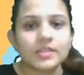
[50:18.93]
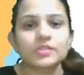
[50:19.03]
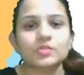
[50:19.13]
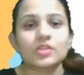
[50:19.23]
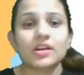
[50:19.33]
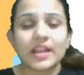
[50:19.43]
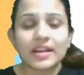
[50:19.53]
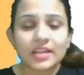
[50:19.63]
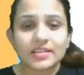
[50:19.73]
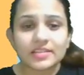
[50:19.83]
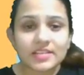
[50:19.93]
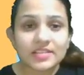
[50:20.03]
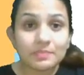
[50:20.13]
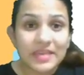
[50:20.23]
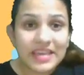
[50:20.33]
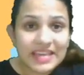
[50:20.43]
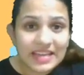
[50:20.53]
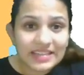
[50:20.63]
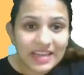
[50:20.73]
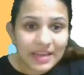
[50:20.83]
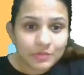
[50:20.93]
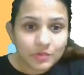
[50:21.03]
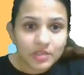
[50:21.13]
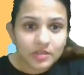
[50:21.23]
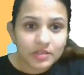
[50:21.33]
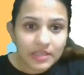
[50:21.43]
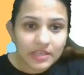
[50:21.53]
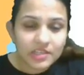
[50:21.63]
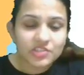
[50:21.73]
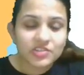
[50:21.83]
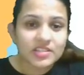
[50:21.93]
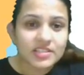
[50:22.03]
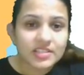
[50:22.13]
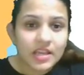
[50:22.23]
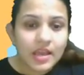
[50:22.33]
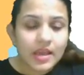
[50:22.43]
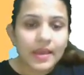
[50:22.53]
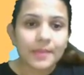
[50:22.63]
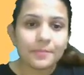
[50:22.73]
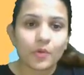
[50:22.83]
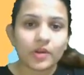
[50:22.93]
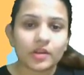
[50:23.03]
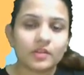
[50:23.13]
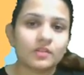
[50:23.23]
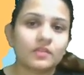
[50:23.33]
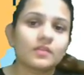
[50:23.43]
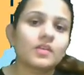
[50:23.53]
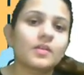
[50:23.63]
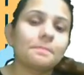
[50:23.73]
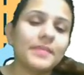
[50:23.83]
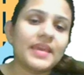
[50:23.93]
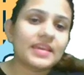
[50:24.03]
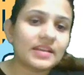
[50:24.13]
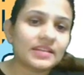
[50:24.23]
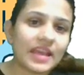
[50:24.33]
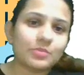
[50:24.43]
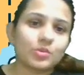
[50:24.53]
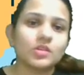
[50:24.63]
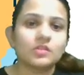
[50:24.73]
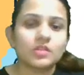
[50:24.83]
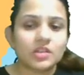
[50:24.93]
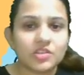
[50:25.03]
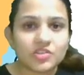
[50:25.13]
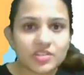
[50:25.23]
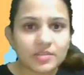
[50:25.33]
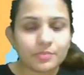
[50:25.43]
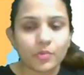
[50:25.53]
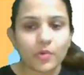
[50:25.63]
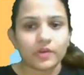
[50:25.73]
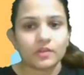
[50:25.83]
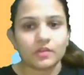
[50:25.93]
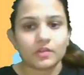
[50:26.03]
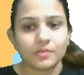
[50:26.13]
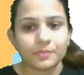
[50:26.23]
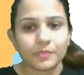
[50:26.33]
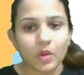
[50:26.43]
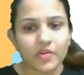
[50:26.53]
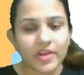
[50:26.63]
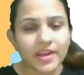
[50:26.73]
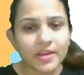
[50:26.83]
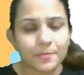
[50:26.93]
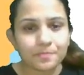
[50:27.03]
So the correct answer is making time to learn English is important. Making time to learn English is important. All right?